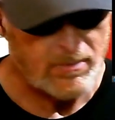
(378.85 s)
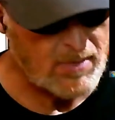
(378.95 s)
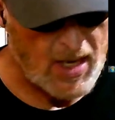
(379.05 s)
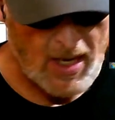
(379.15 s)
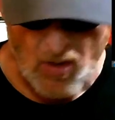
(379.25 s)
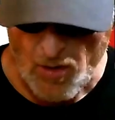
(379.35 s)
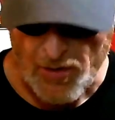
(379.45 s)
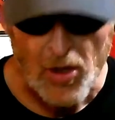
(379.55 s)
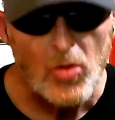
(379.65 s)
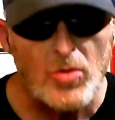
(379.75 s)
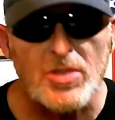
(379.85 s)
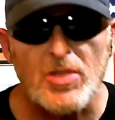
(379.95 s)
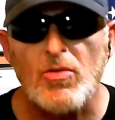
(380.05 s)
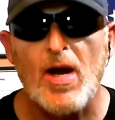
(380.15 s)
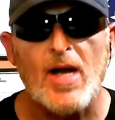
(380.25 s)
Daggone nose of
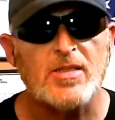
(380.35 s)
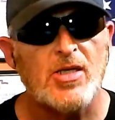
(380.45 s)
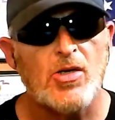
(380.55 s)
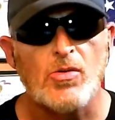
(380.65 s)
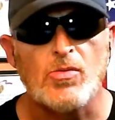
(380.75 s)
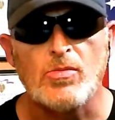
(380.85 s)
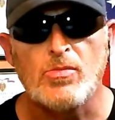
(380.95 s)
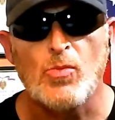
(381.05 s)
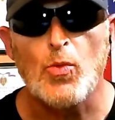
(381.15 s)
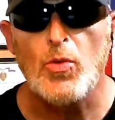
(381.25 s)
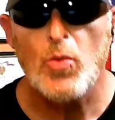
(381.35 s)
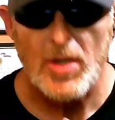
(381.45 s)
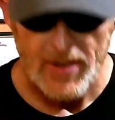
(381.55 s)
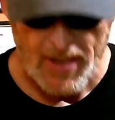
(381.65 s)
the grindstone. We want